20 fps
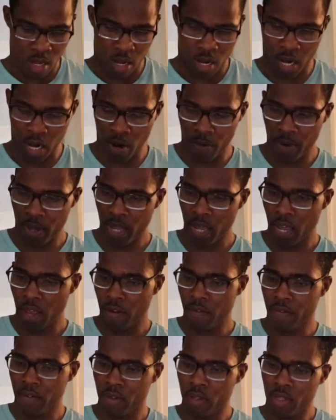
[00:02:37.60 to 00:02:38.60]
Here we
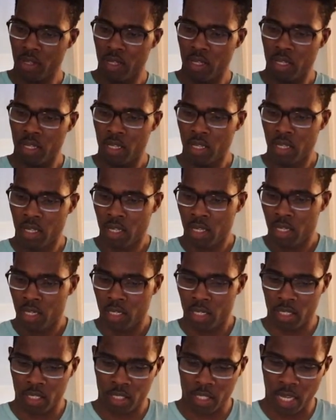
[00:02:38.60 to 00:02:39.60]
have
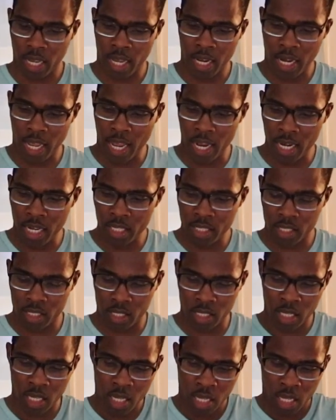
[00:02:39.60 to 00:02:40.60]
the stand, and
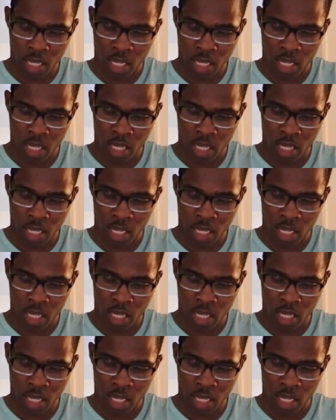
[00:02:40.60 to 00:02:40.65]
it's